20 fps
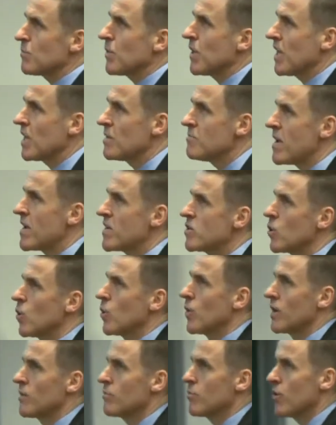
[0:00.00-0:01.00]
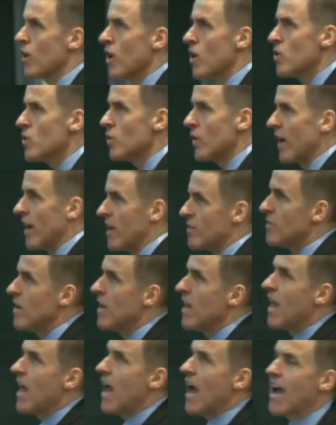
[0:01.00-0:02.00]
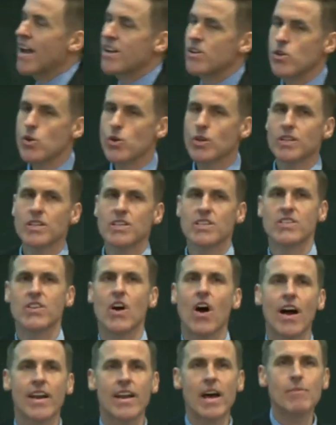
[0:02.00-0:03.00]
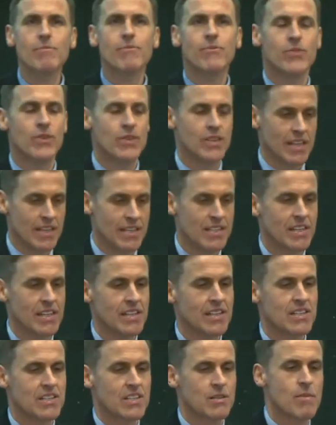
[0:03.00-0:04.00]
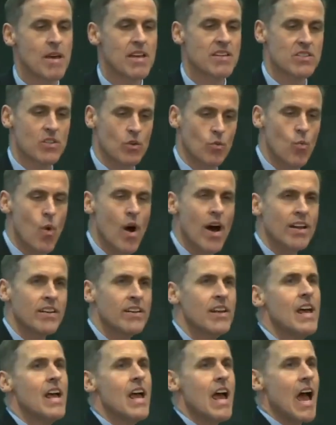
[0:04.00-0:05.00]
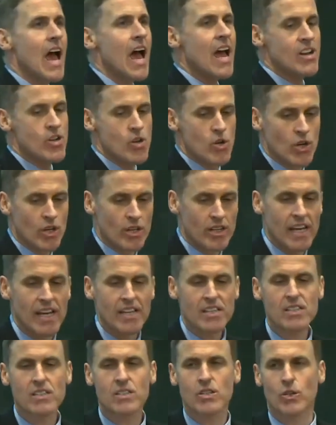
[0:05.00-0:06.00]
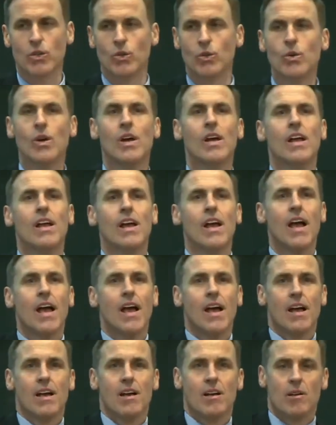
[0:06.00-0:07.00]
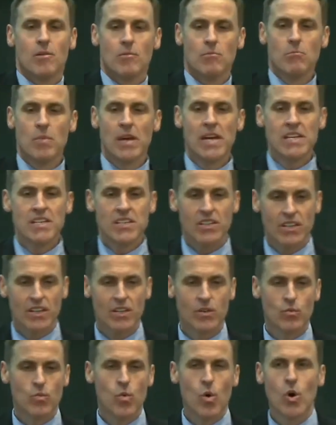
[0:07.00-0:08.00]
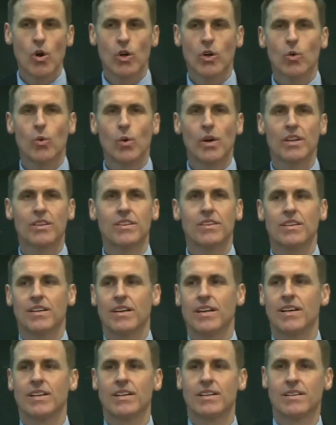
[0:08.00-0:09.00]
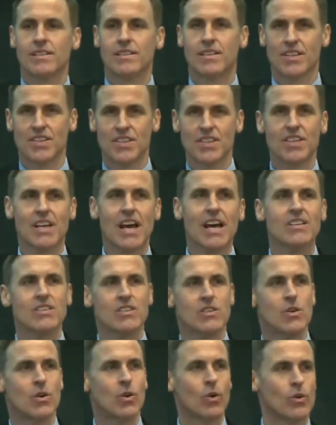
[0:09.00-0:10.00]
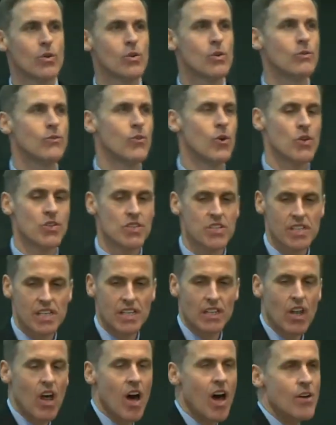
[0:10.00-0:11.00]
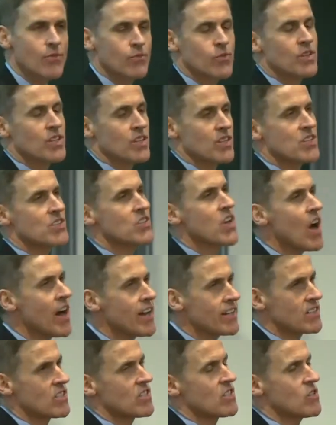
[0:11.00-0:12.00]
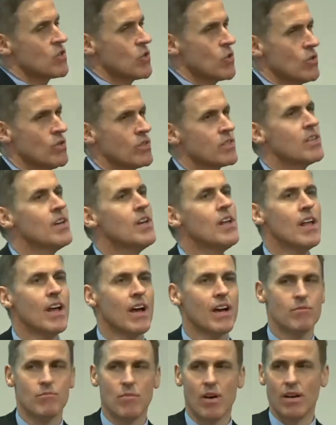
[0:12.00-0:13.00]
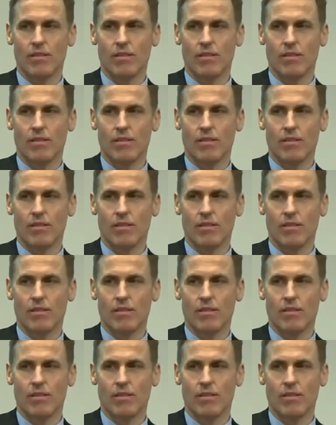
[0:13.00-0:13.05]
peer mentoring program, and you can sign up for this in semester one and you can get to meet and work with and discuss your university life with a science student, a